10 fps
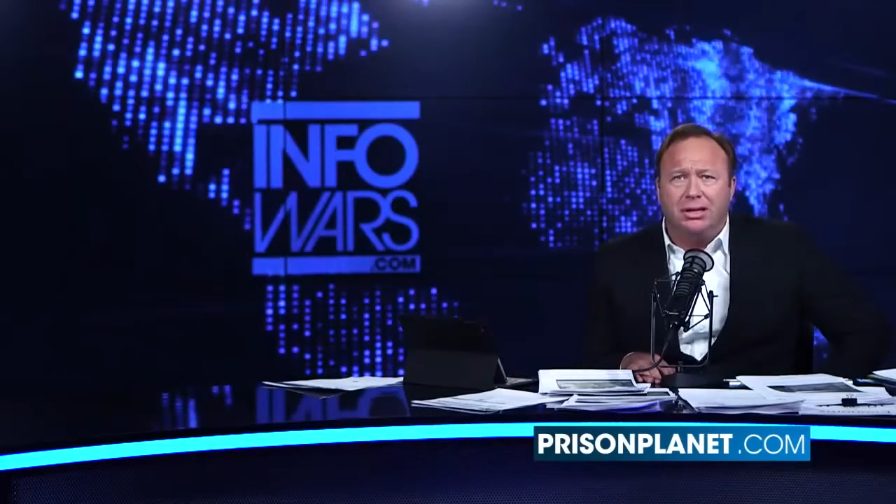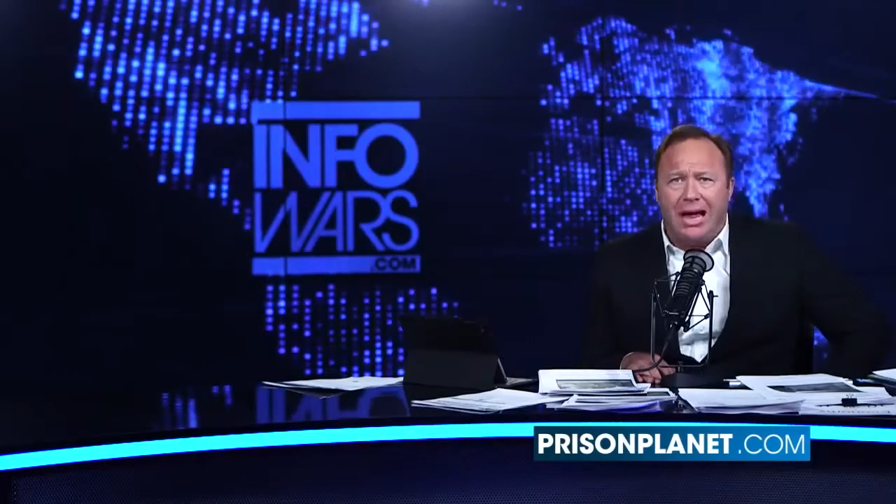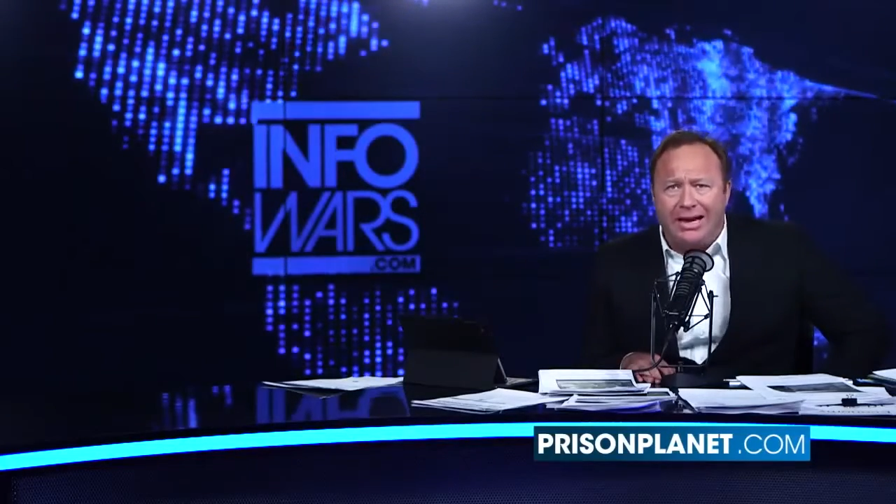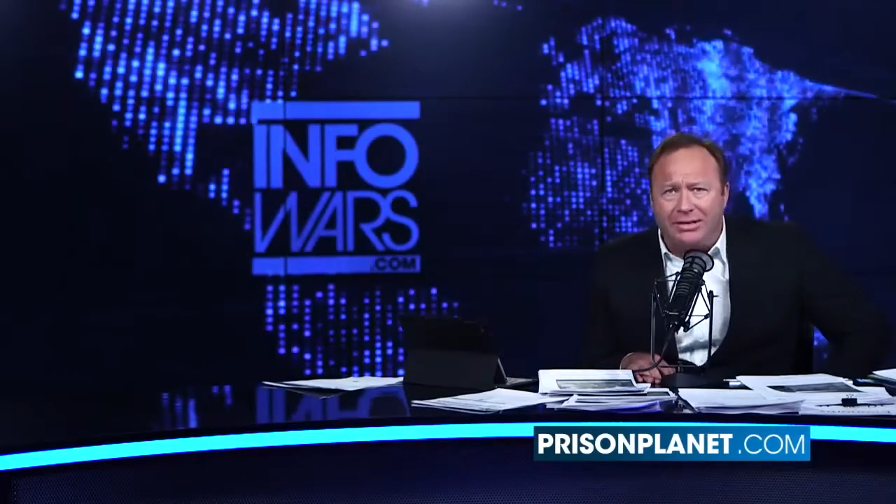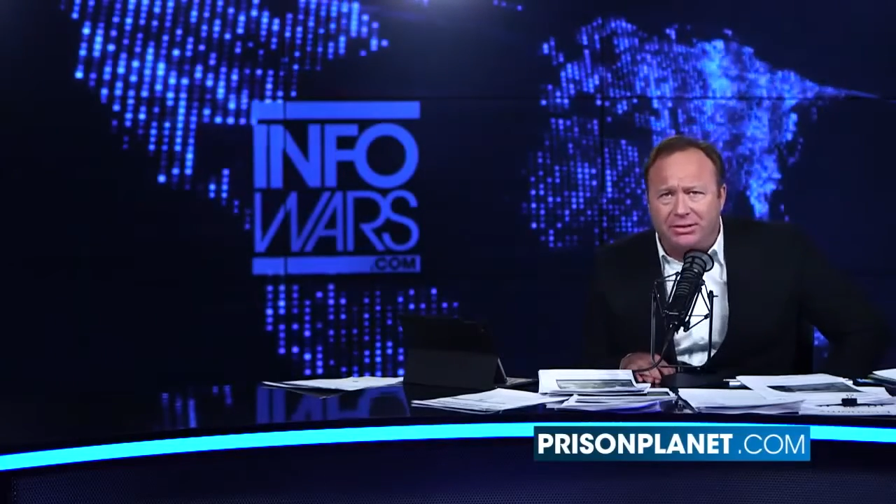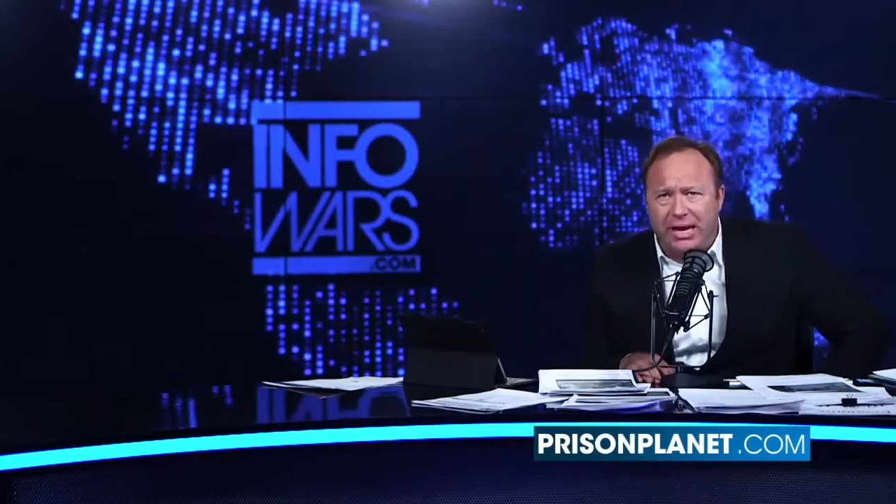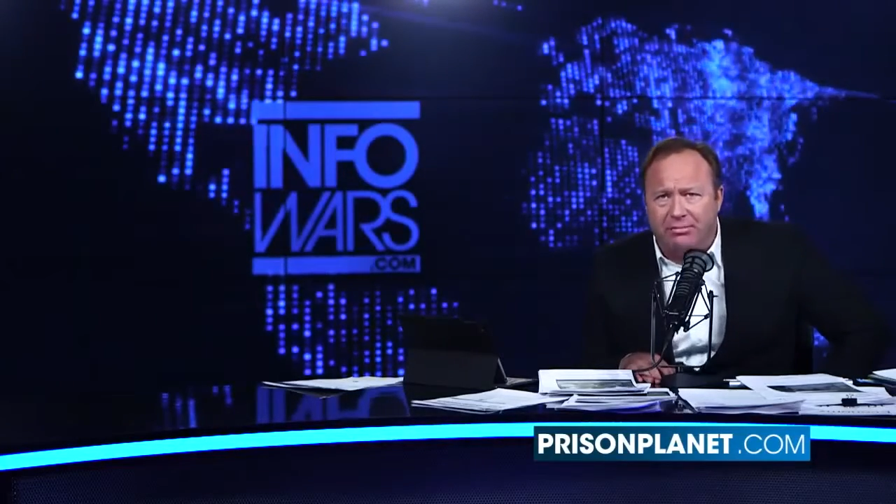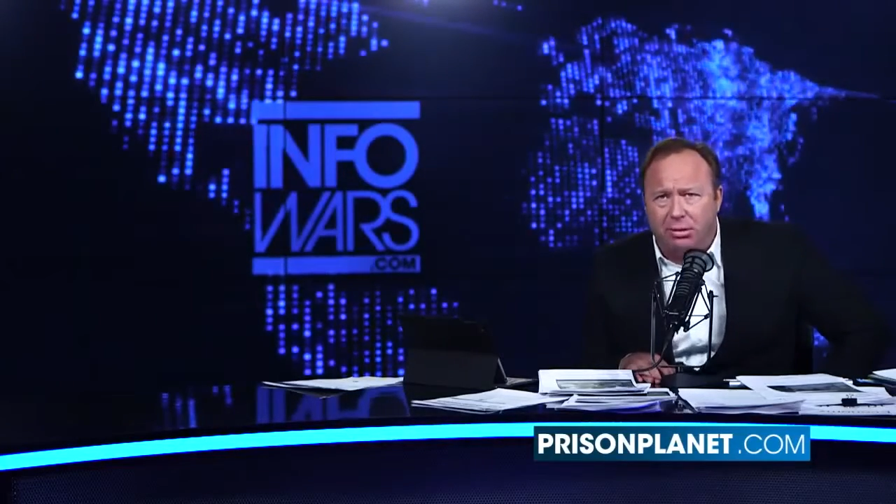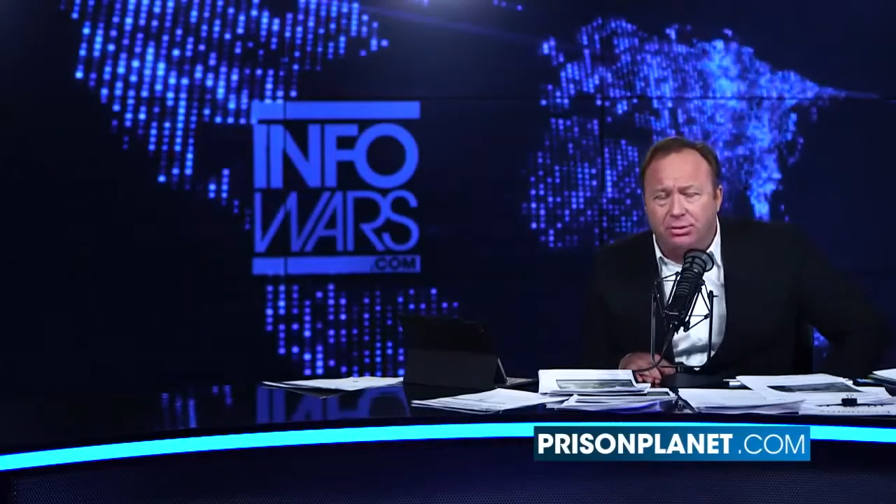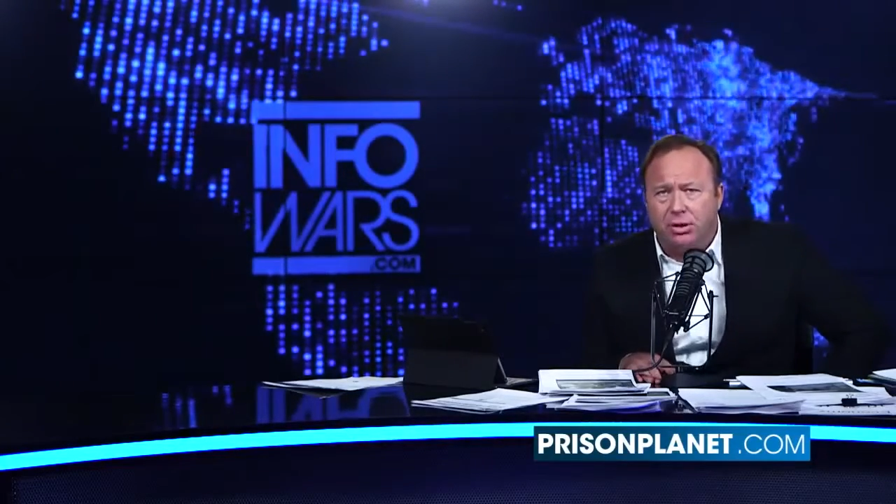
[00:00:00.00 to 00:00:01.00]

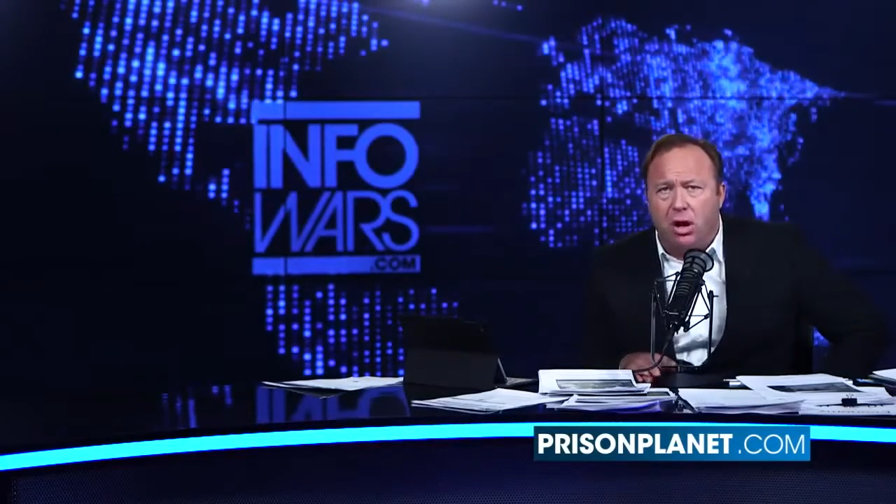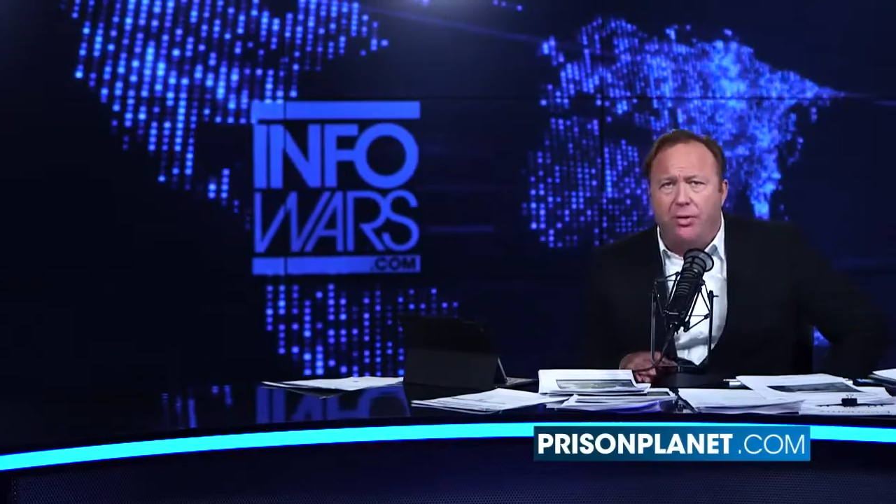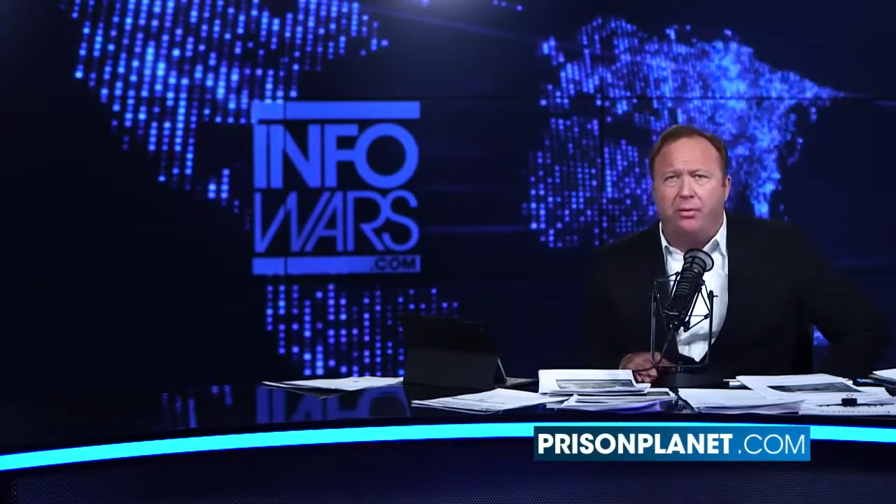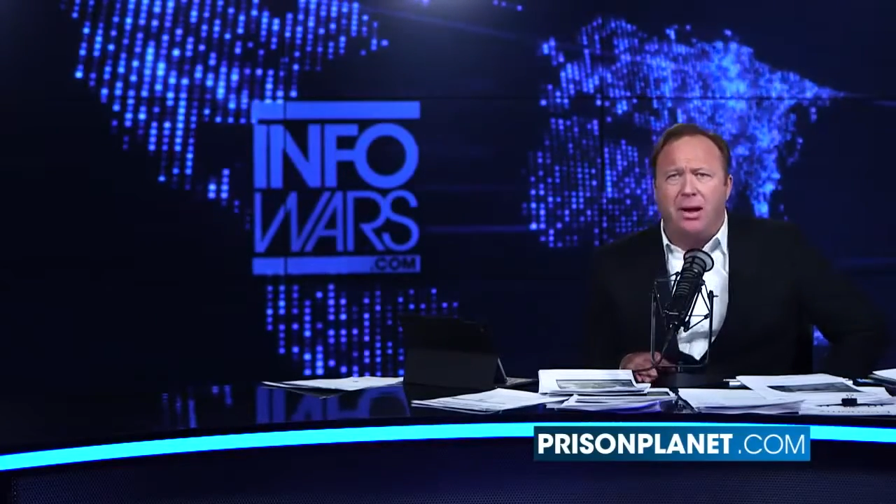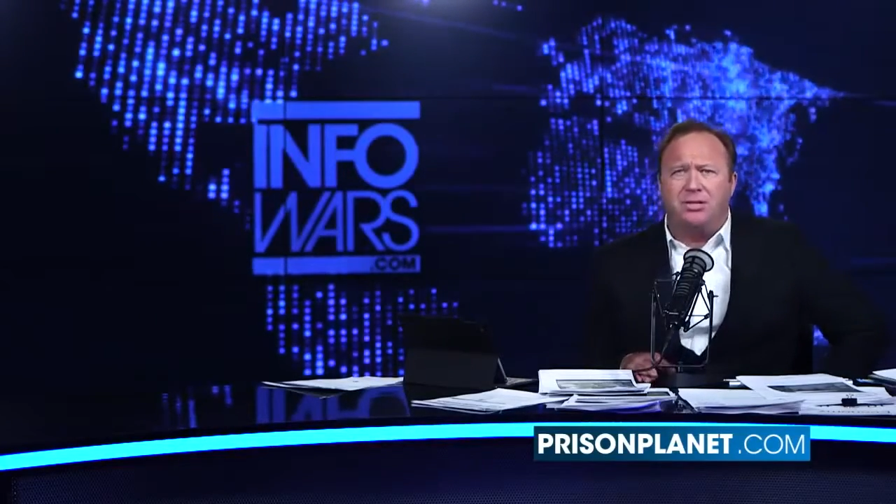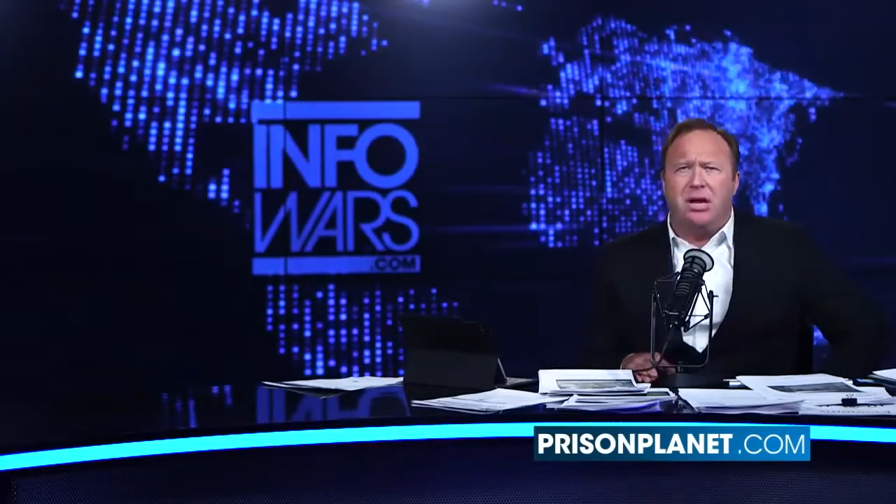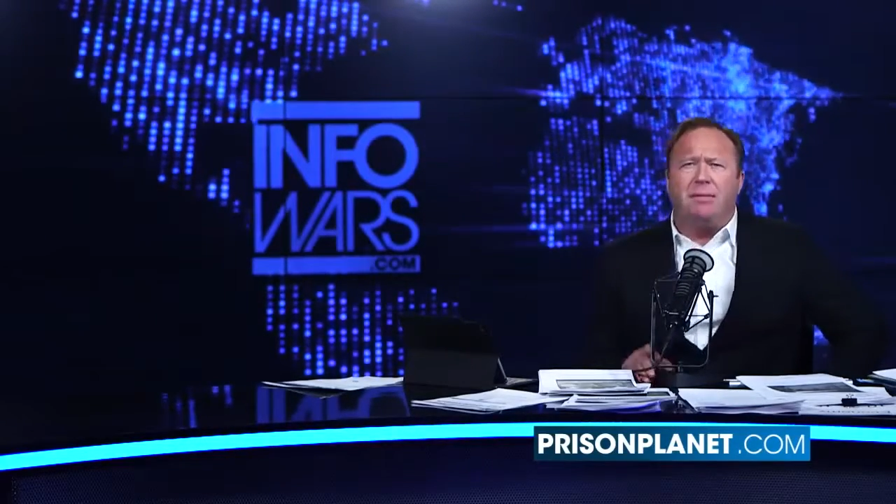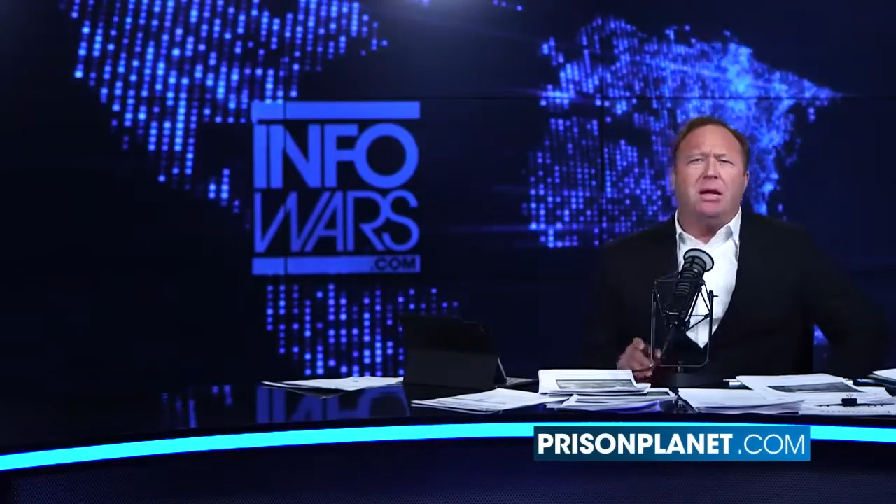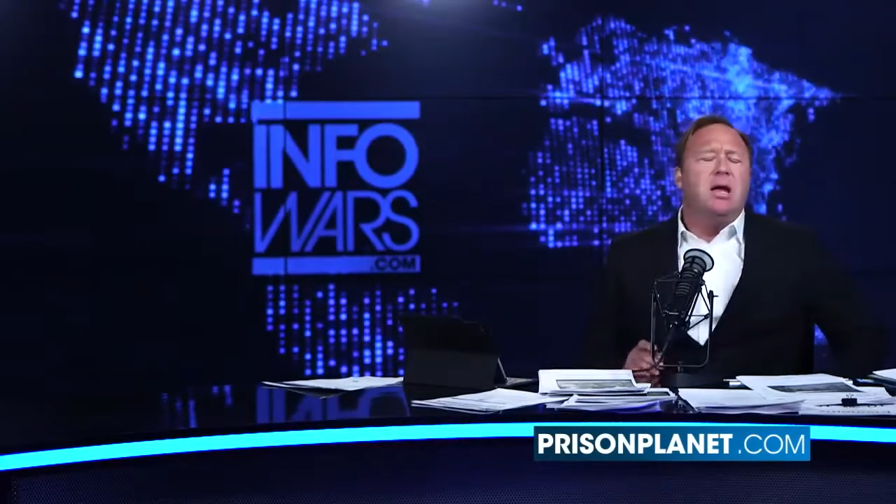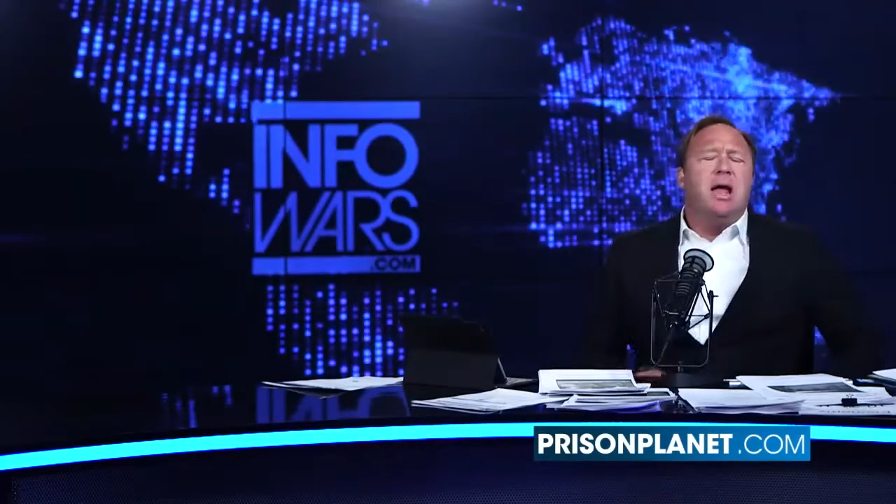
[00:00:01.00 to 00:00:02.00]
lightsabers, all the rest
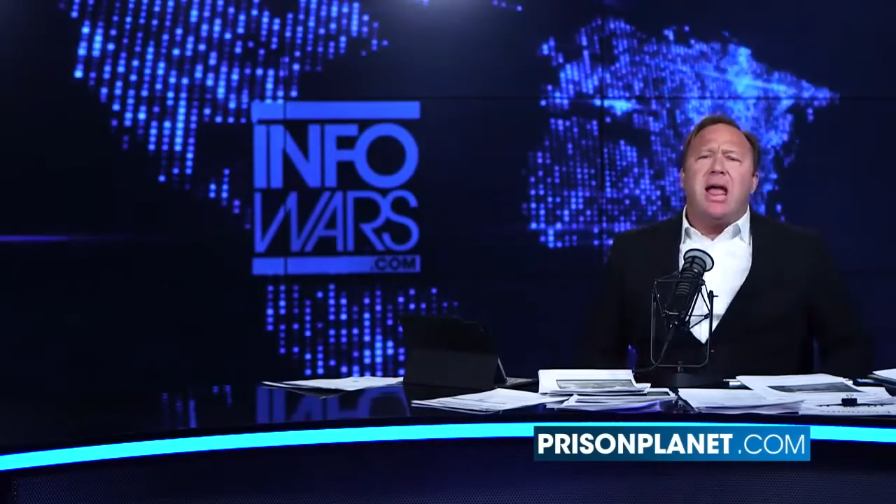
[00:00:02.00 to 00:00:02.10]
of it.